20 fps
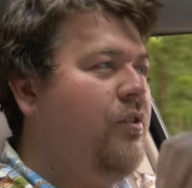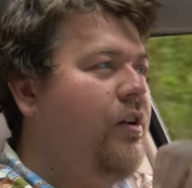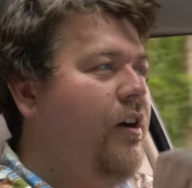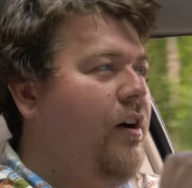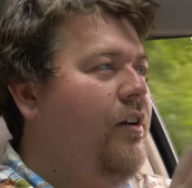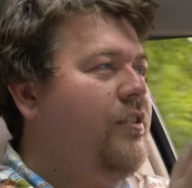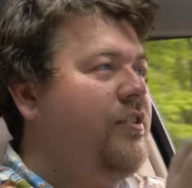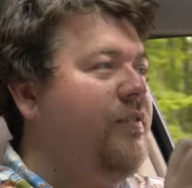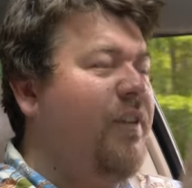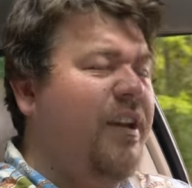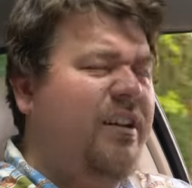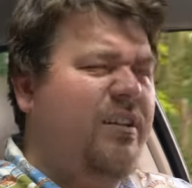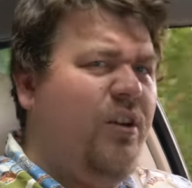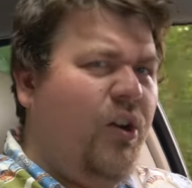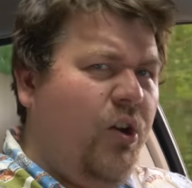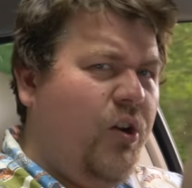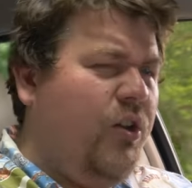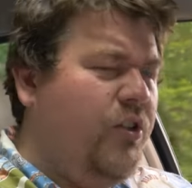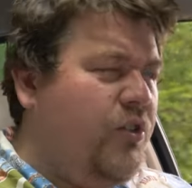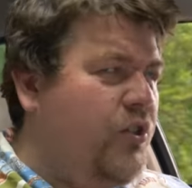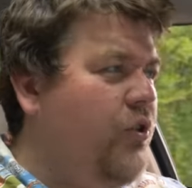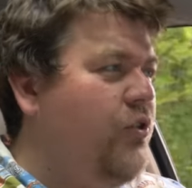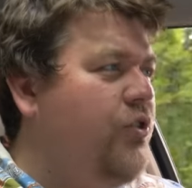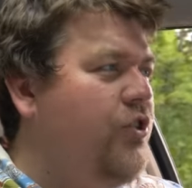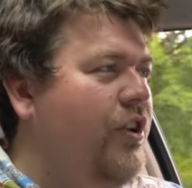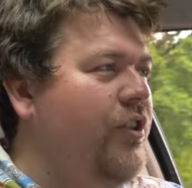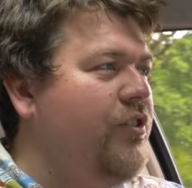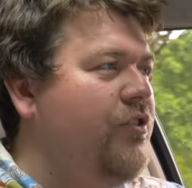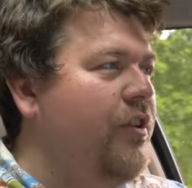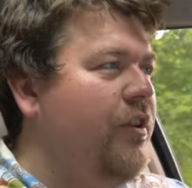cars, in fact, a lot of
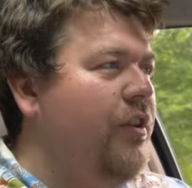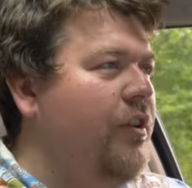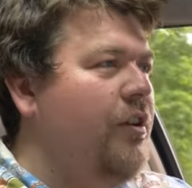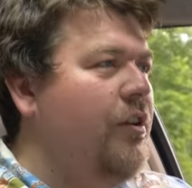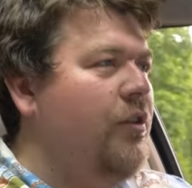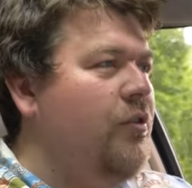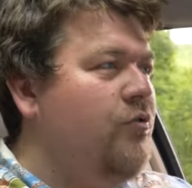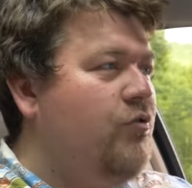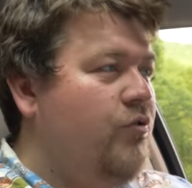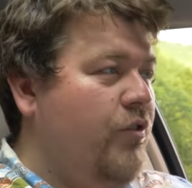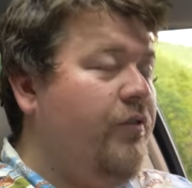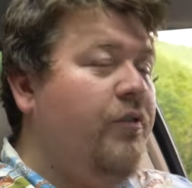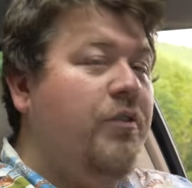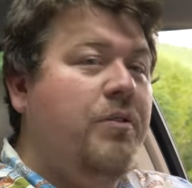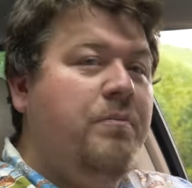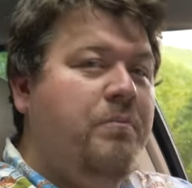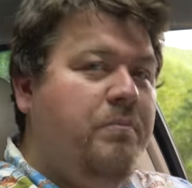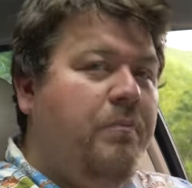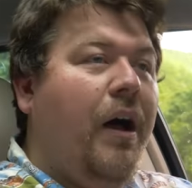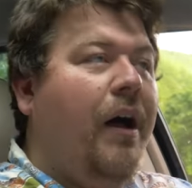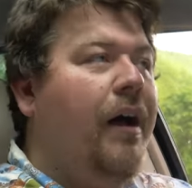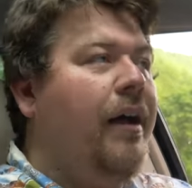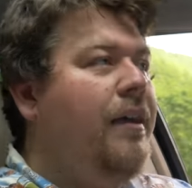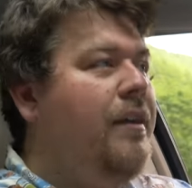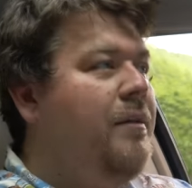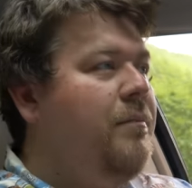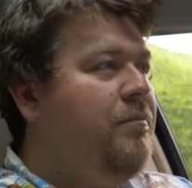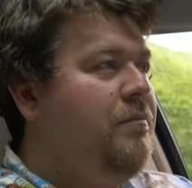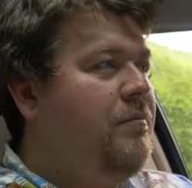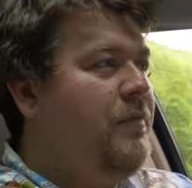Dodges, driven
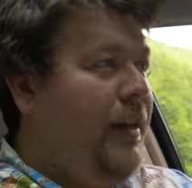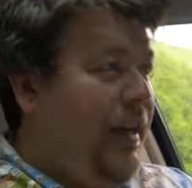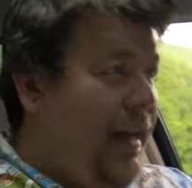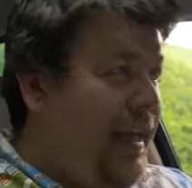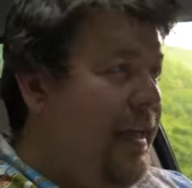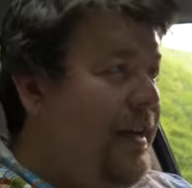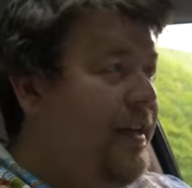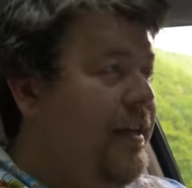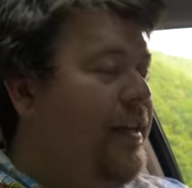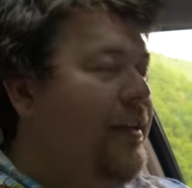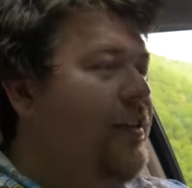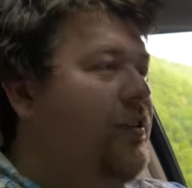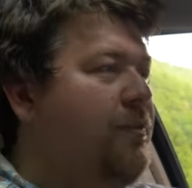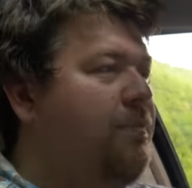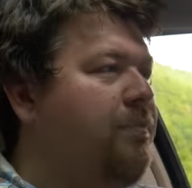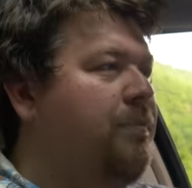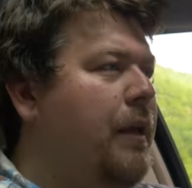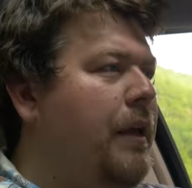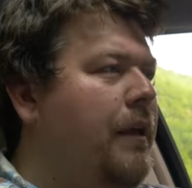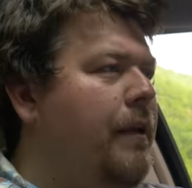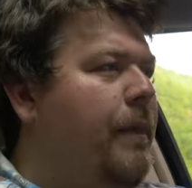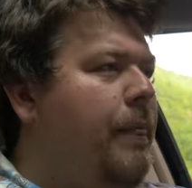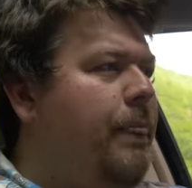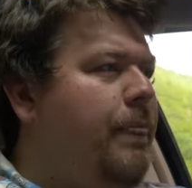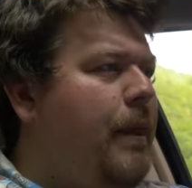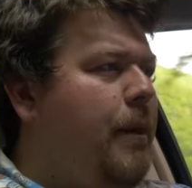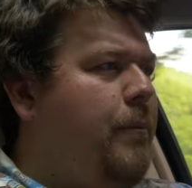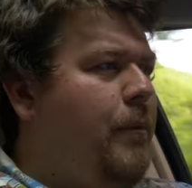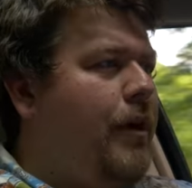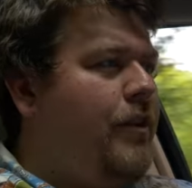by the ladies.
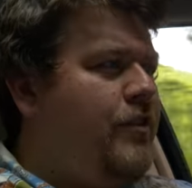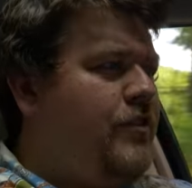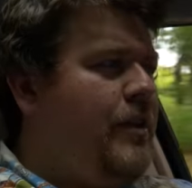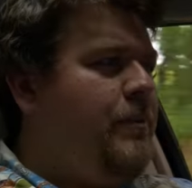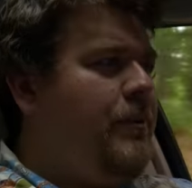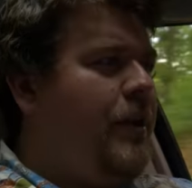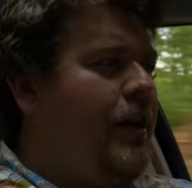That might seem